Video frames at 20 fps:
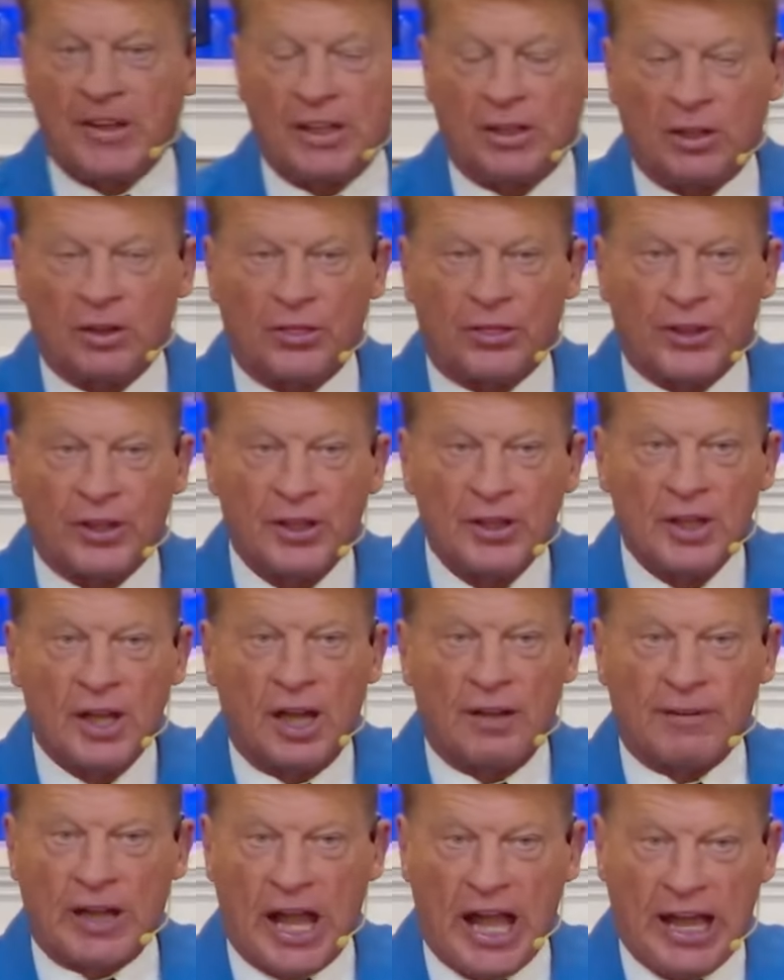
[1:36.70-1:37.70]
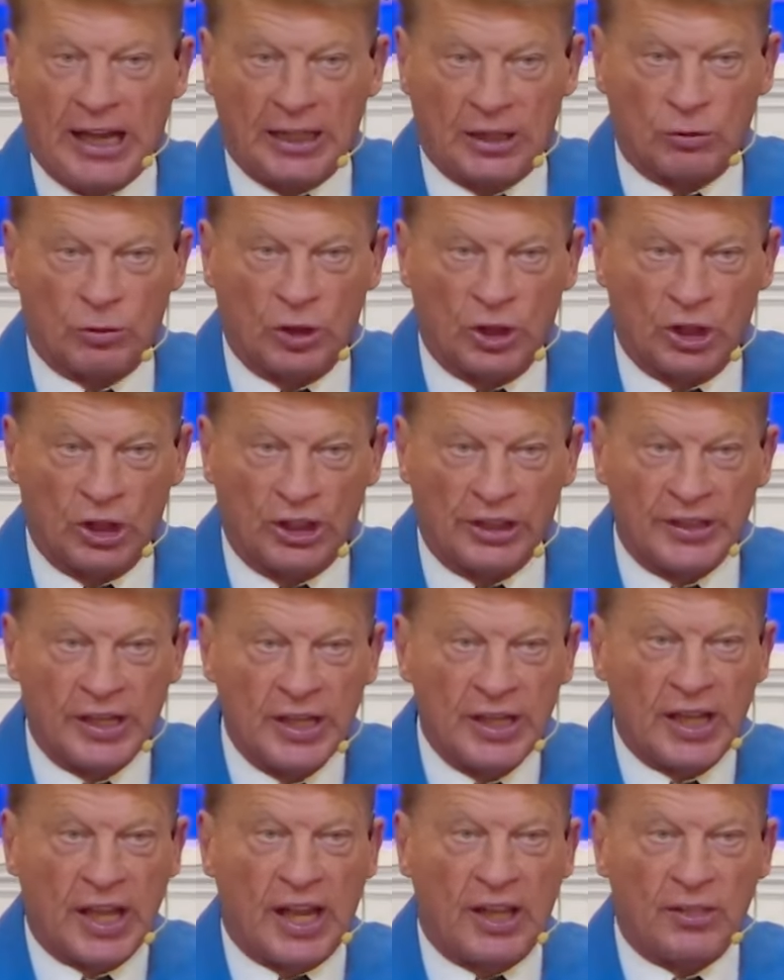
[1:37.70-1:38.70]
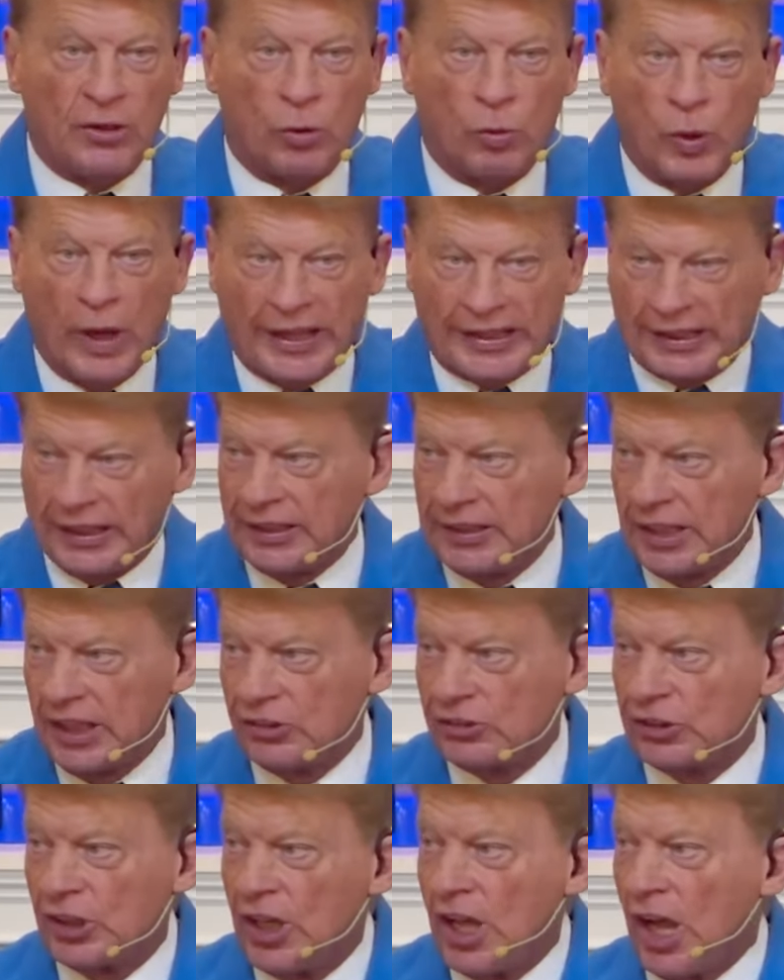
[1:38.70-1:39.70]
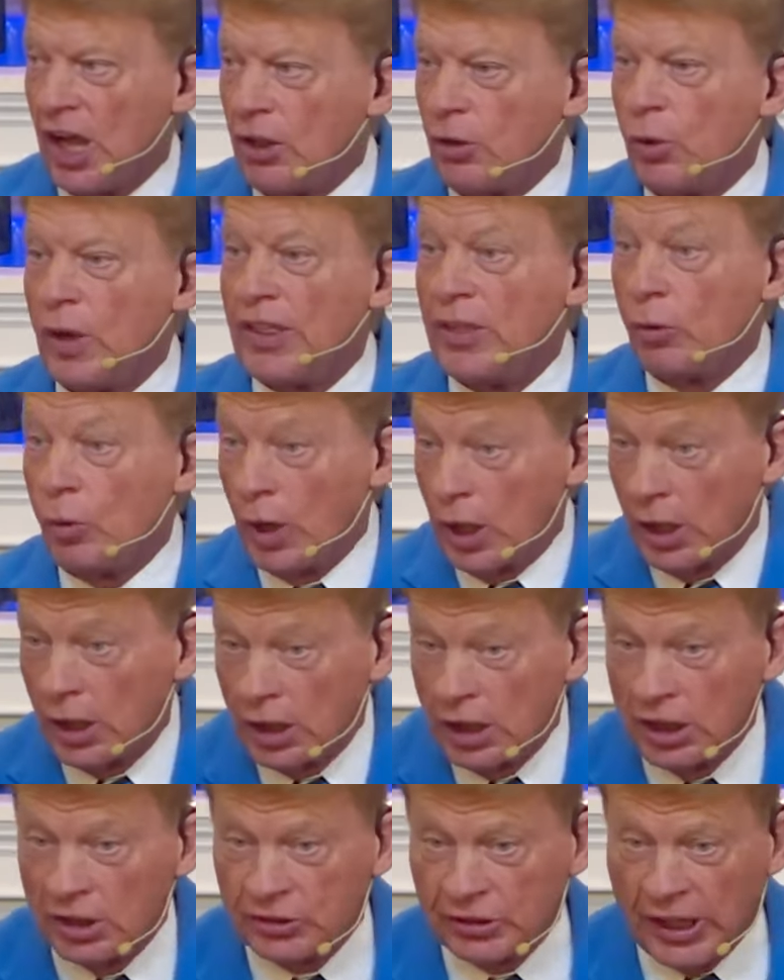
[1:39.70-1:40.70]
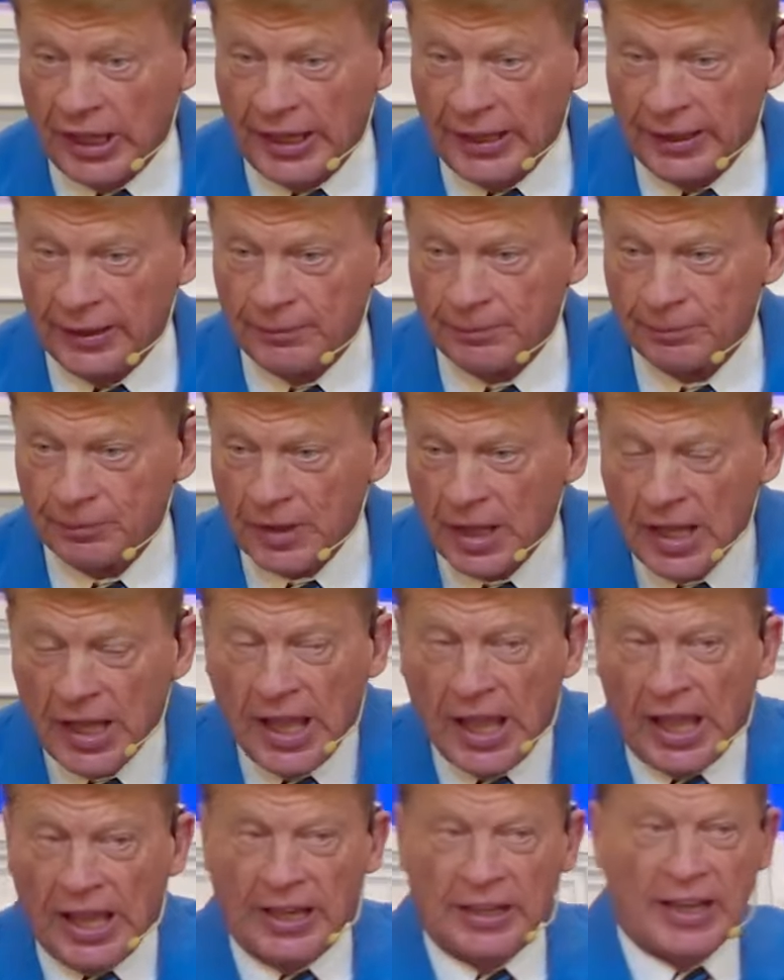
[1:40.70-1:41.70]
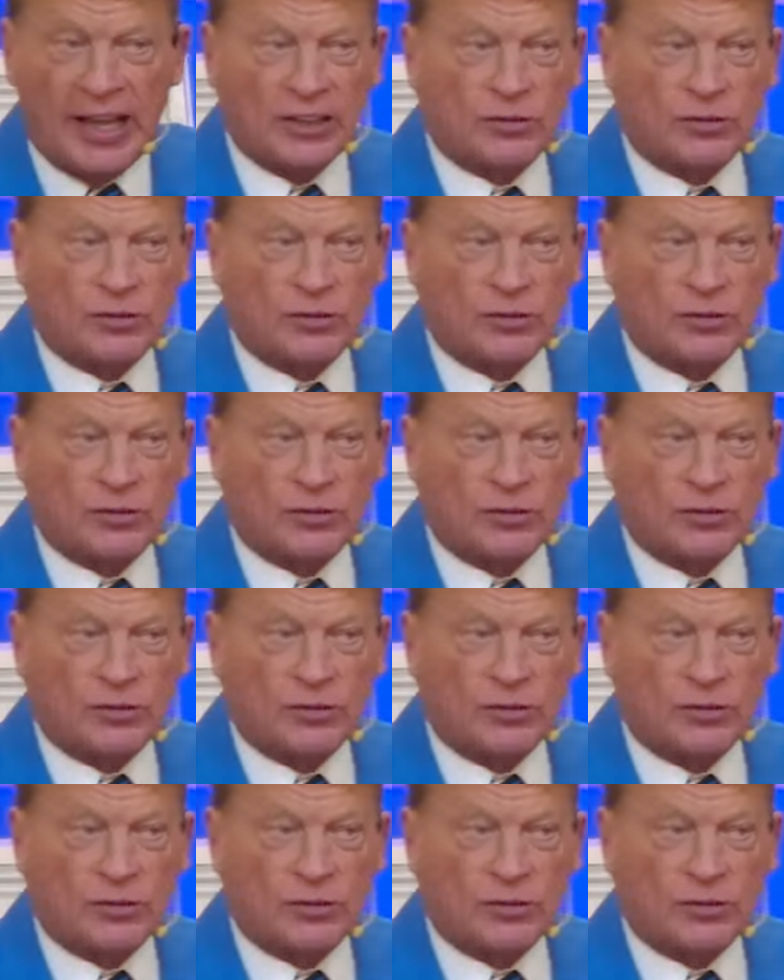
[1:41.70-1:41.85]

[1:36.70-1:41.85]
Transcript: filth of Hollywood and the wickedness of the way the world looks at it. And